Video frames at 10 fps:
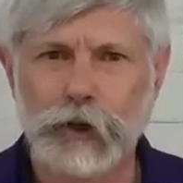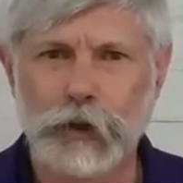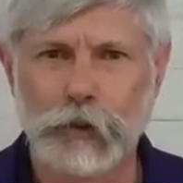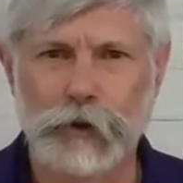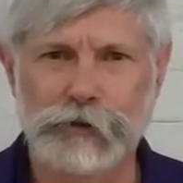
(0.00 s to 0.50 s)

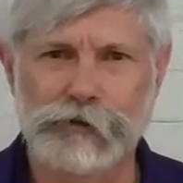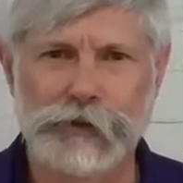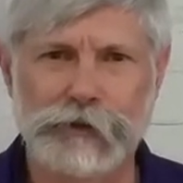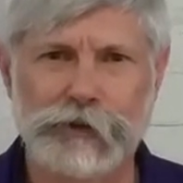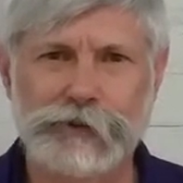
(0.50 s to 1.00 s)
who was
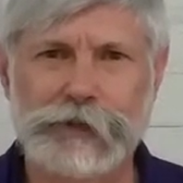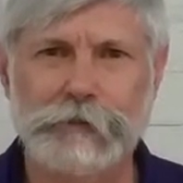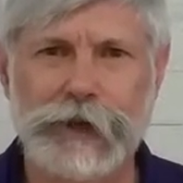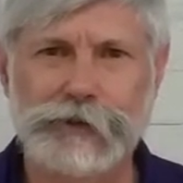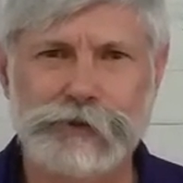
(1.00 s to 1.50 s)
the fencing
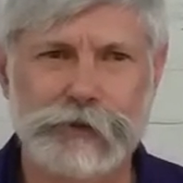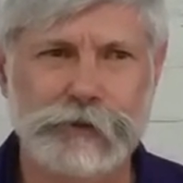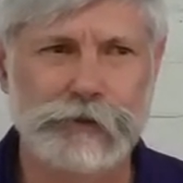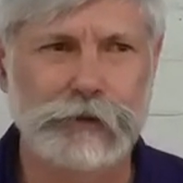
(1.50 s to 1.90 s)
master